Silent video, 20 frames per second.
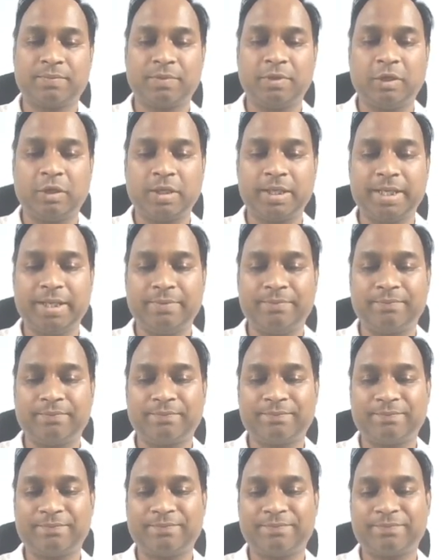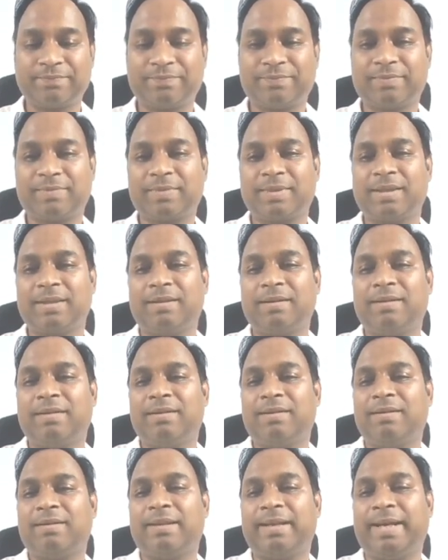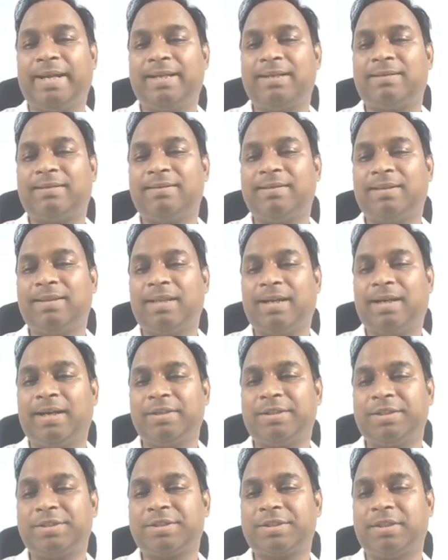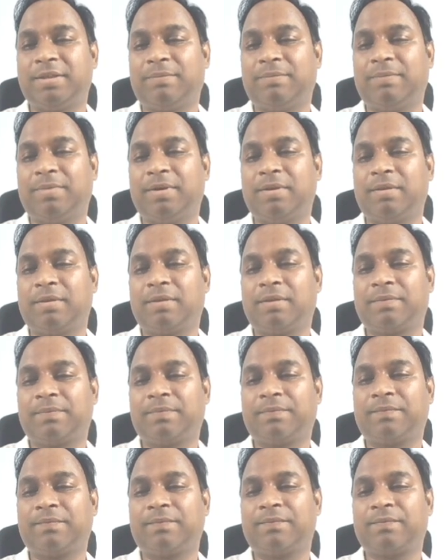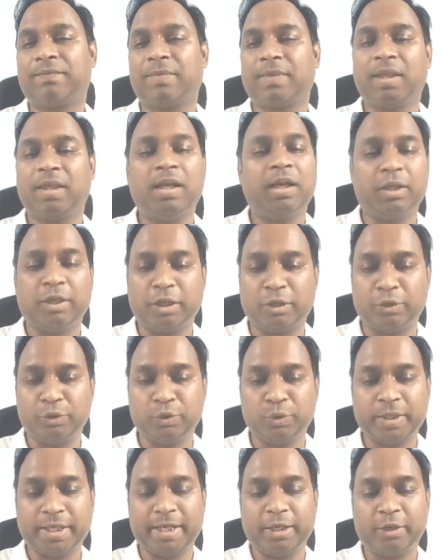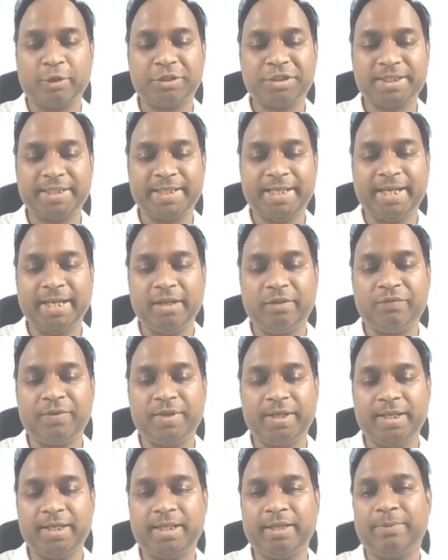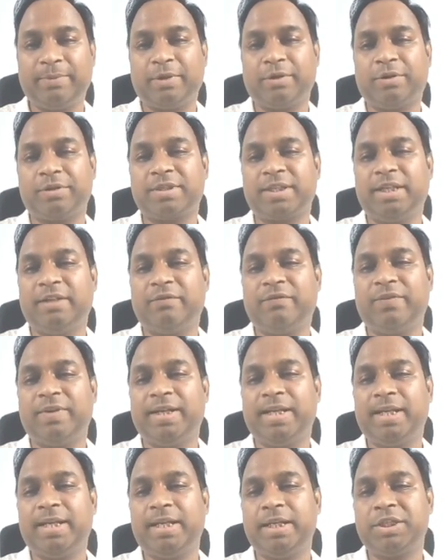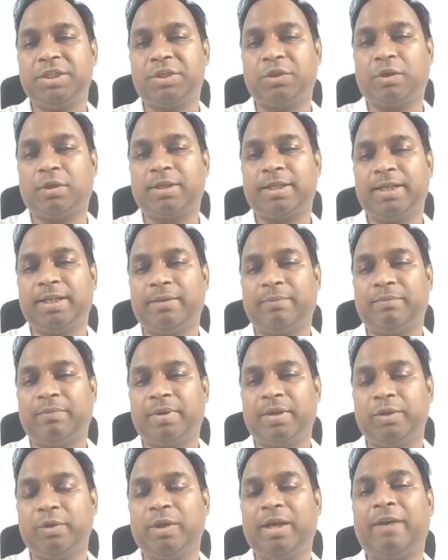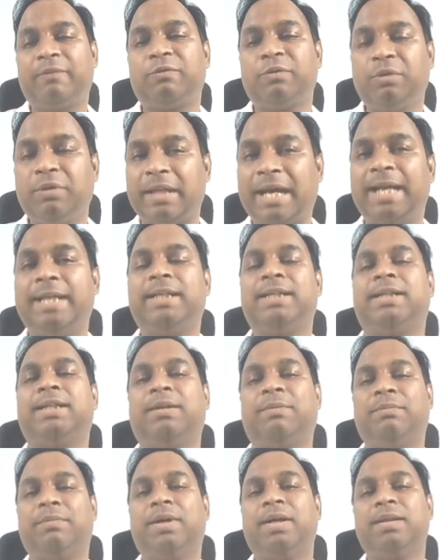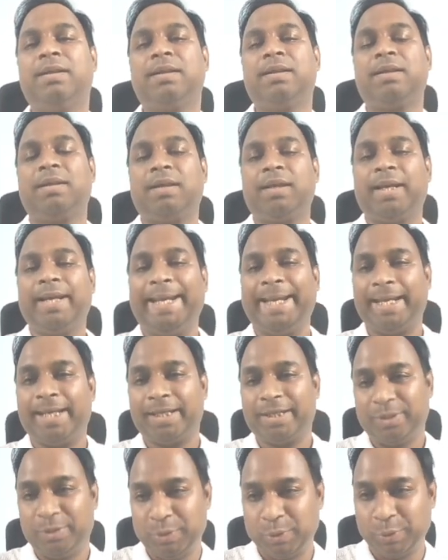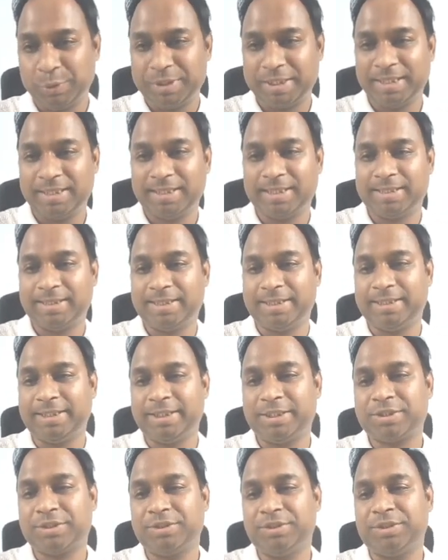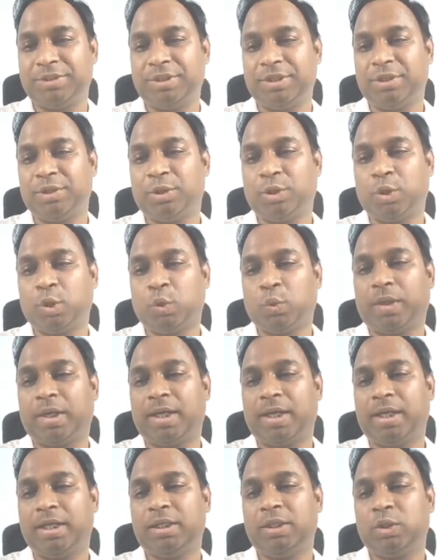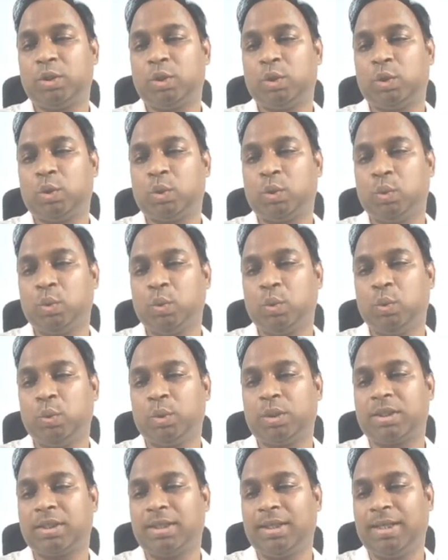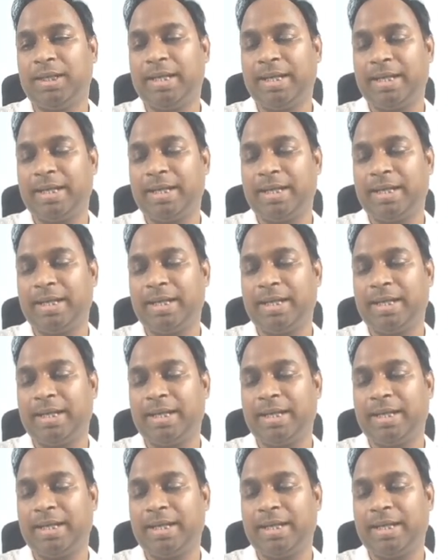Okay. Write the largest number. Now you cannot say infinity, because infinity is not a number. You have to write a number using the digits 0, 1, 3